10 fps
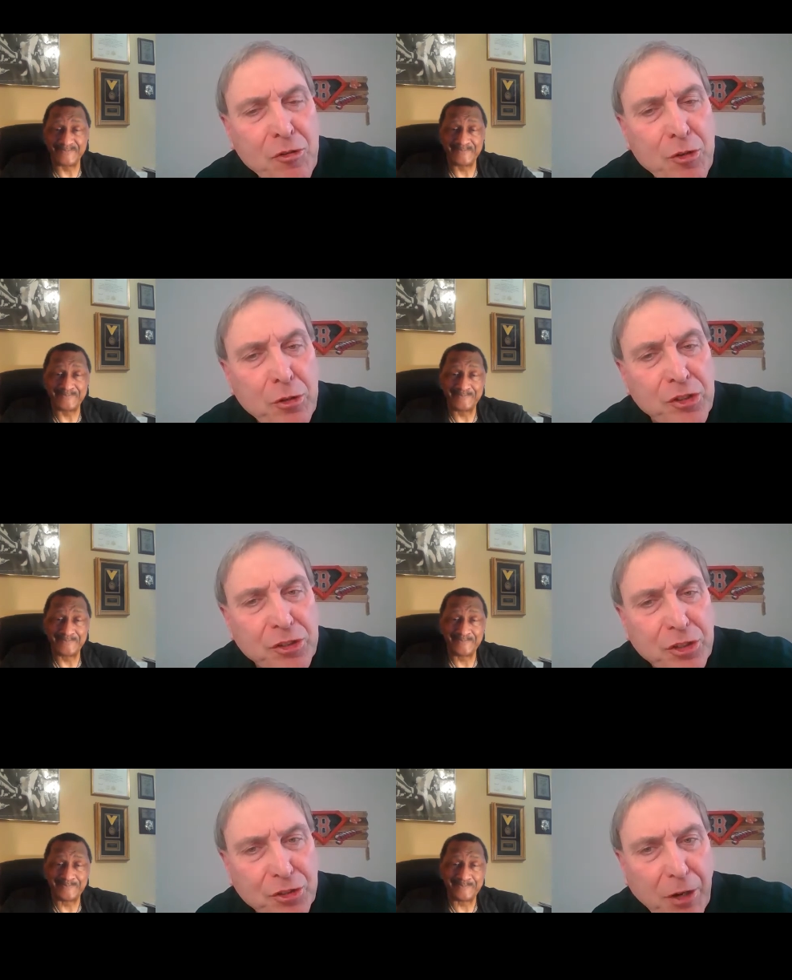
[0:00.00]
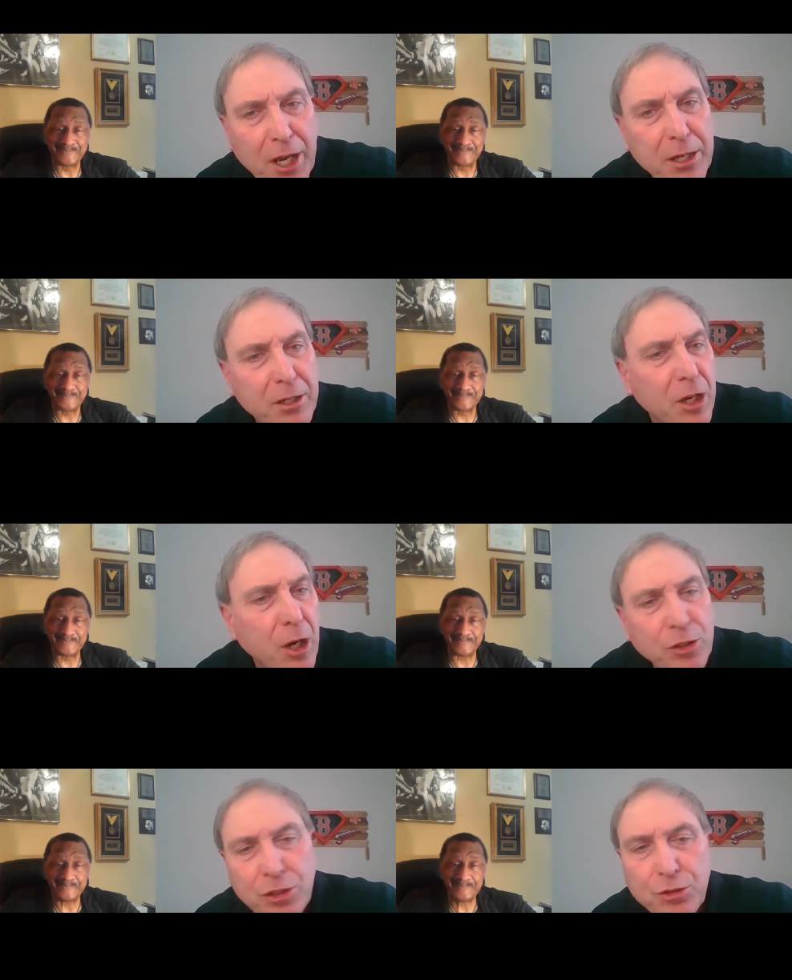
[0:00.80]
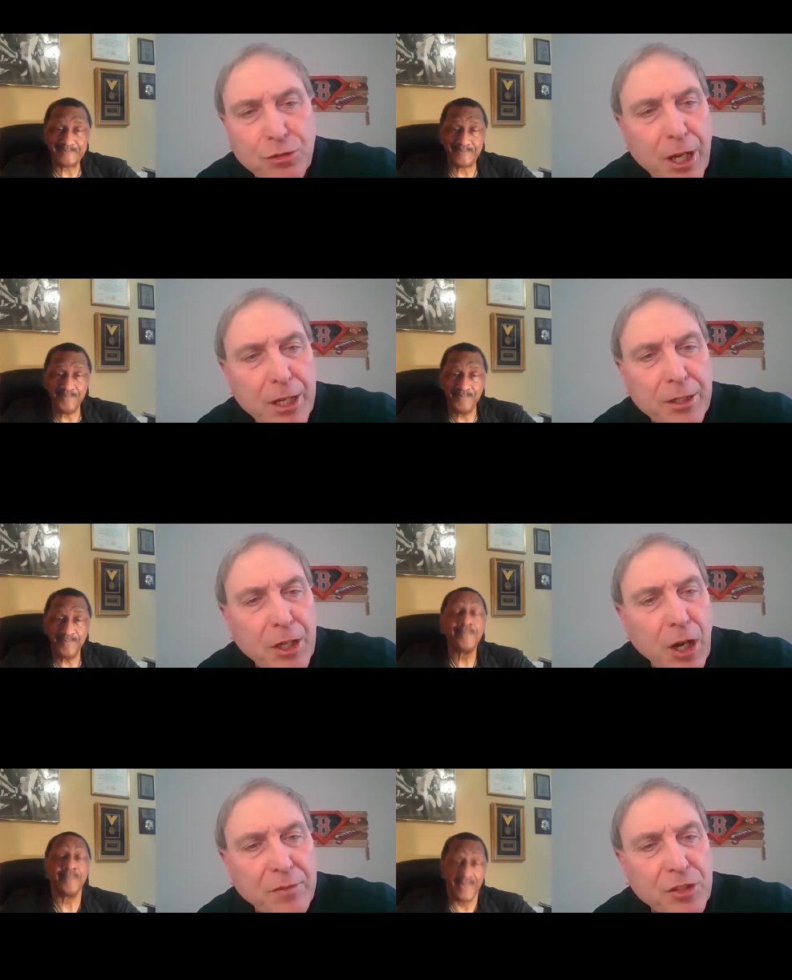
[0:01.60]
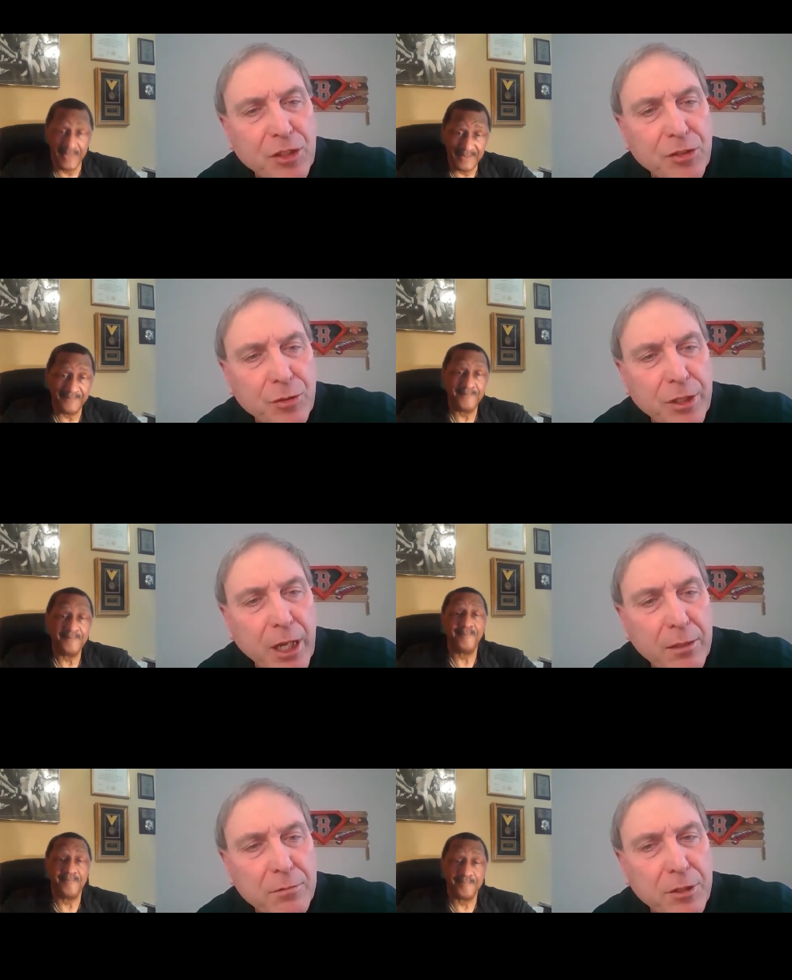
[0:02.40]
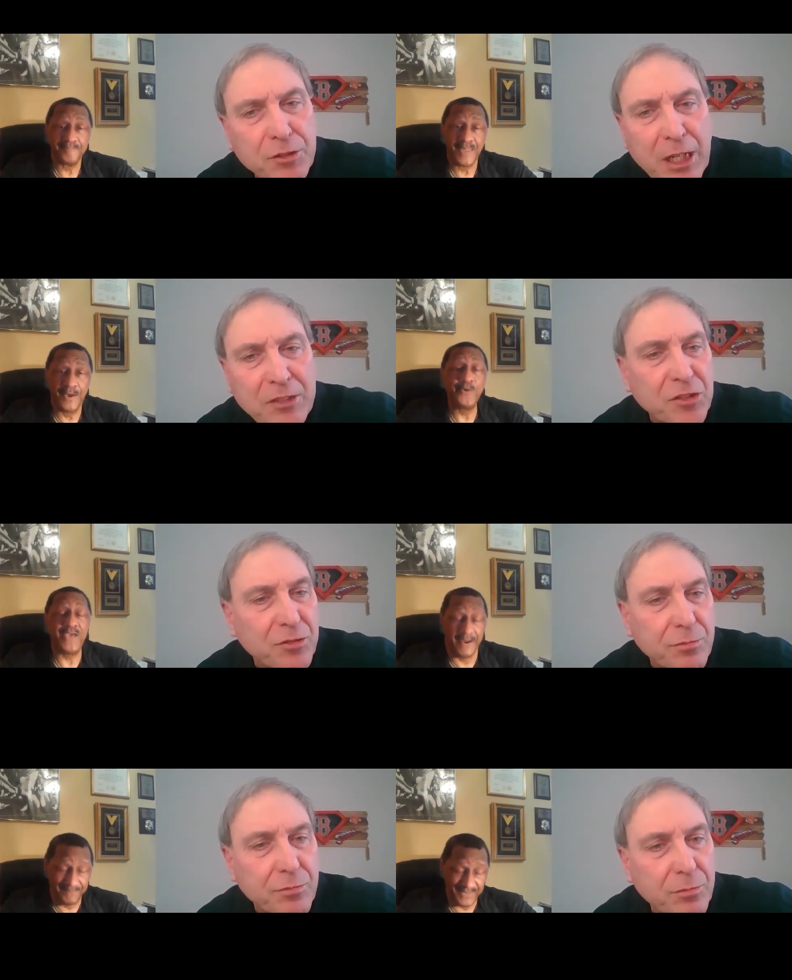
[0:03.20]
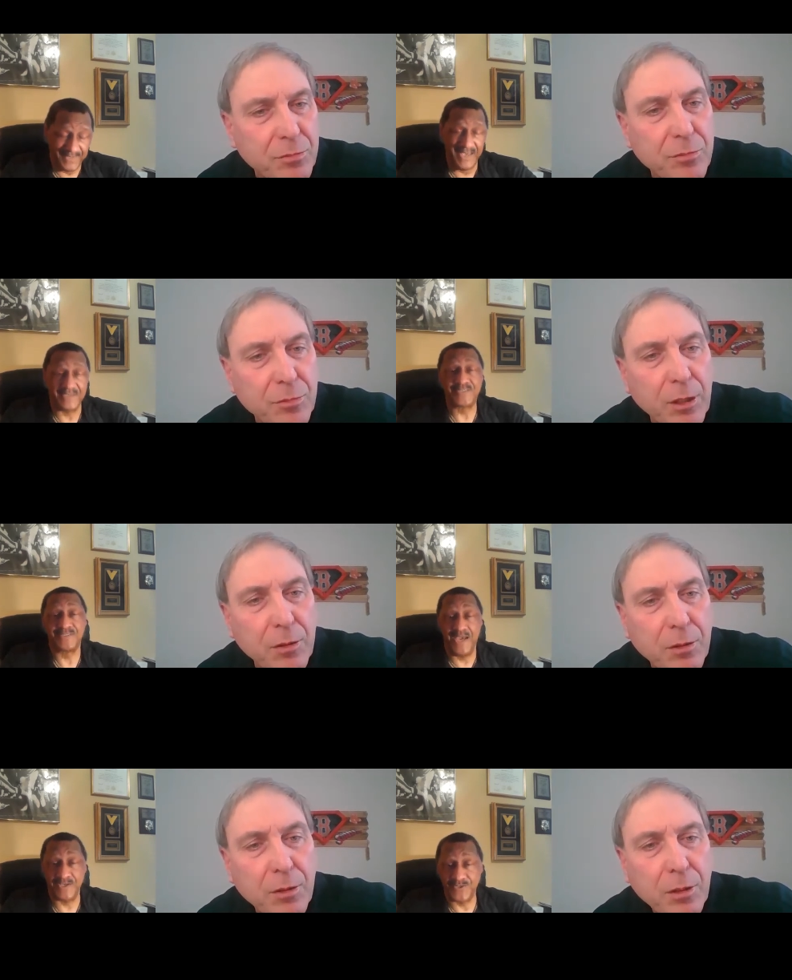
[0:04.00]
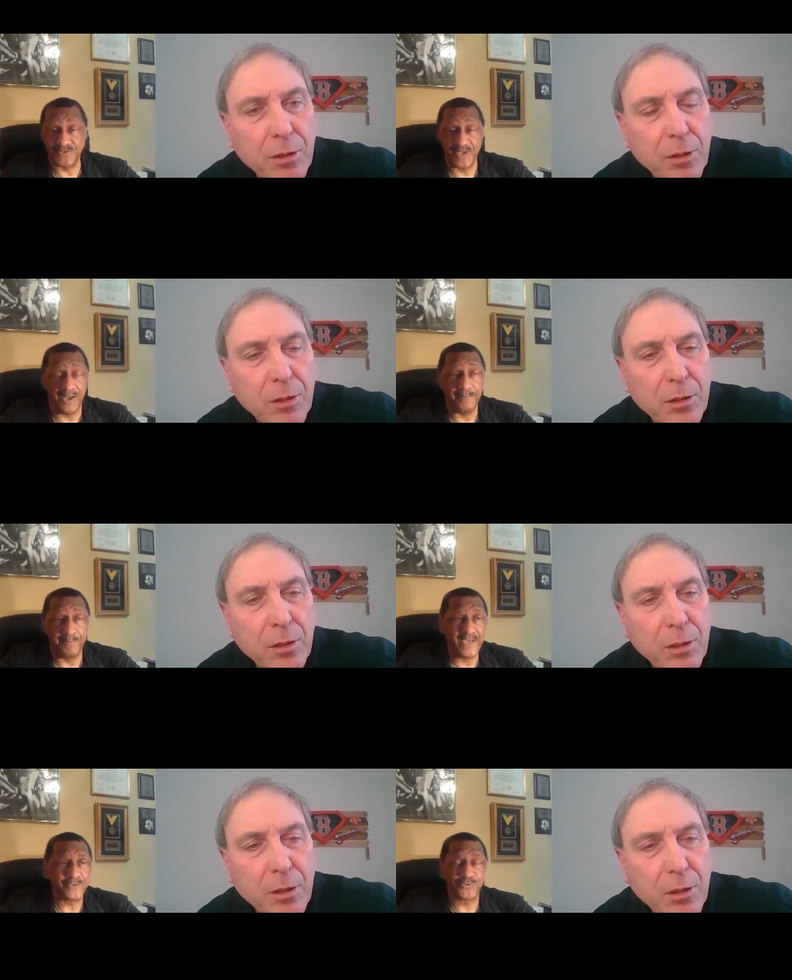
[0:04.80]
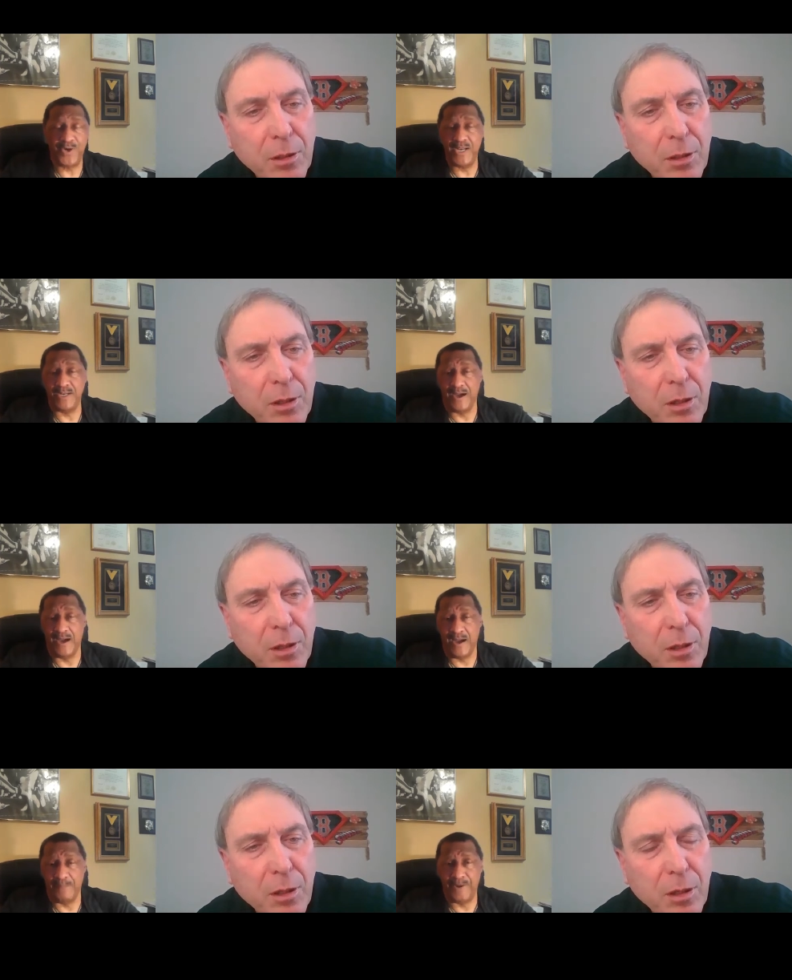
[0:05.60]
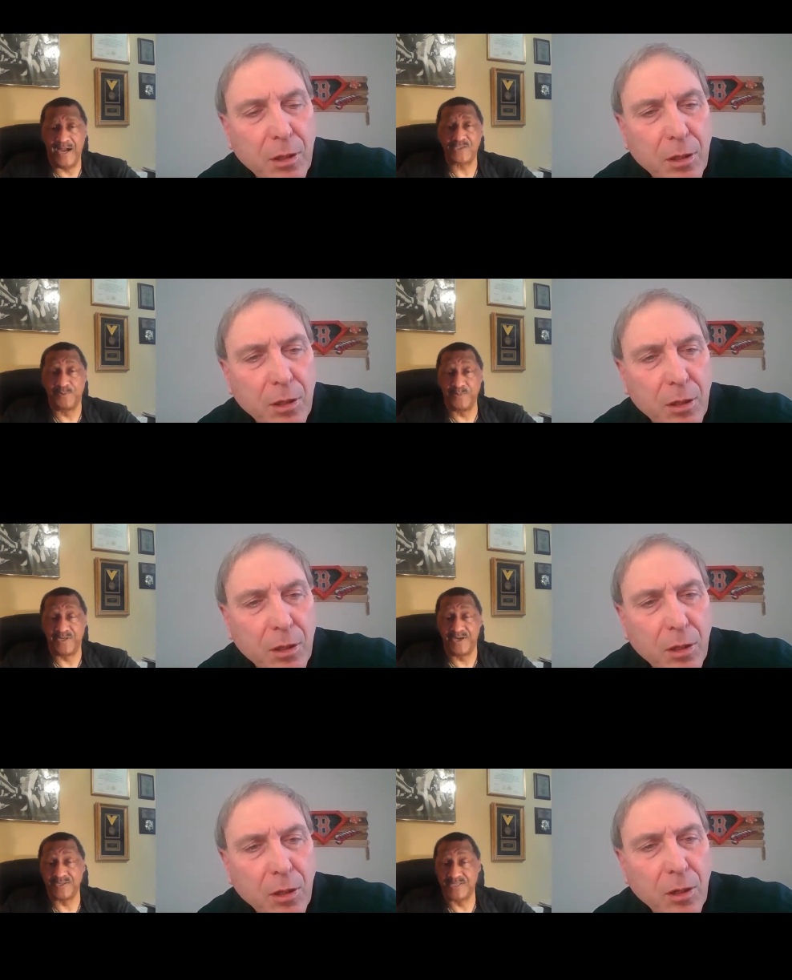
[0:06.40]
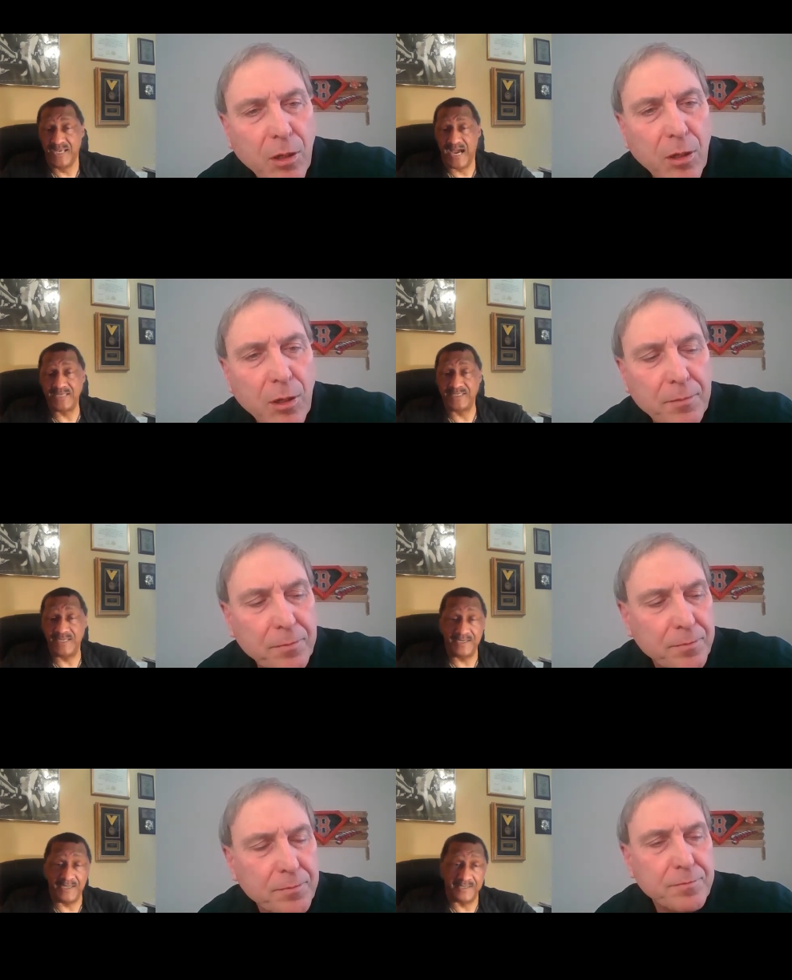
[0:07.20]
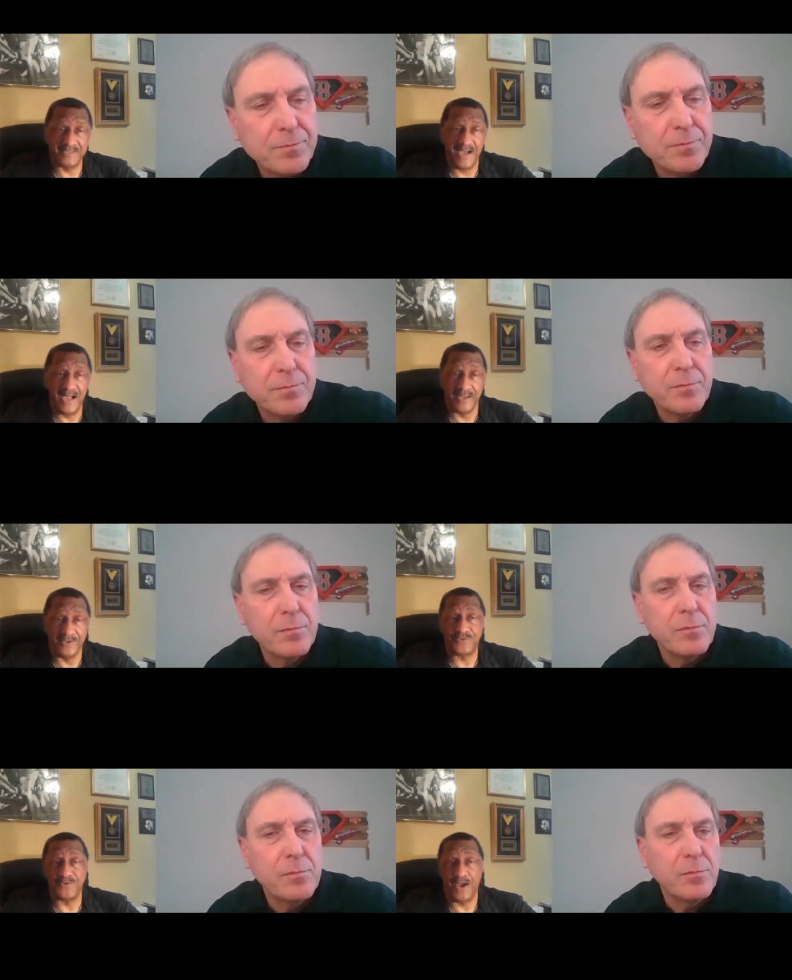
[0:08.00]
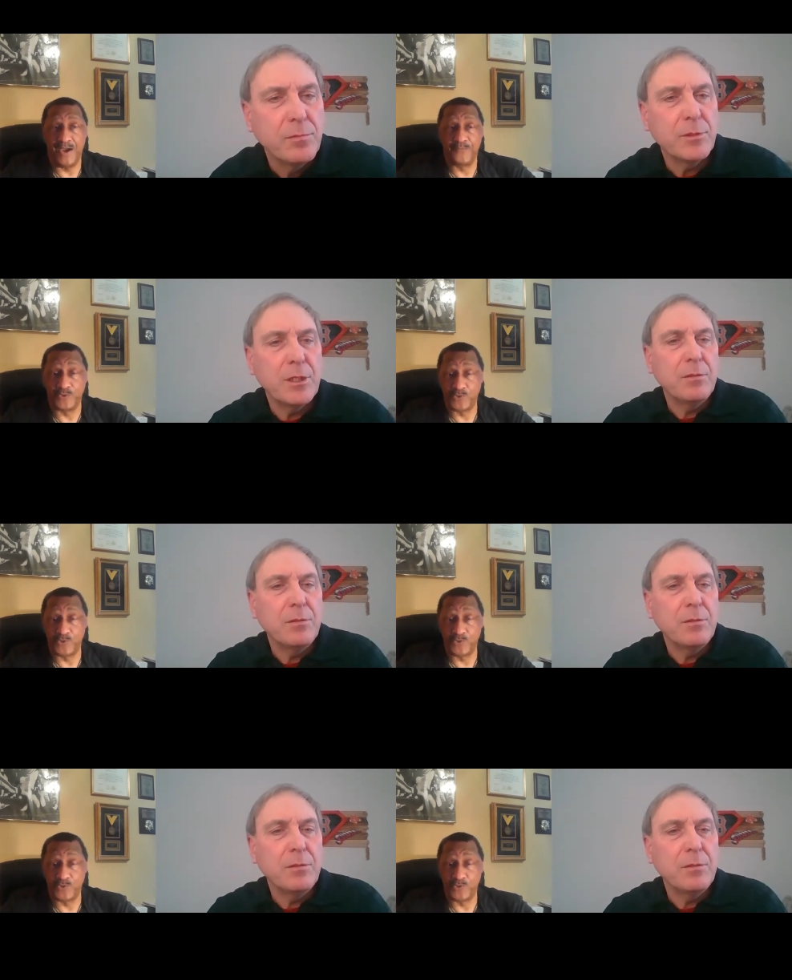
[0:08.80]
Speaker 1: you use it to train? You know, would you train in the off season doing that?
Speaker 2: Because that's oh, yes, yes, it's uh, best training uh, possible because I did it in college uh, for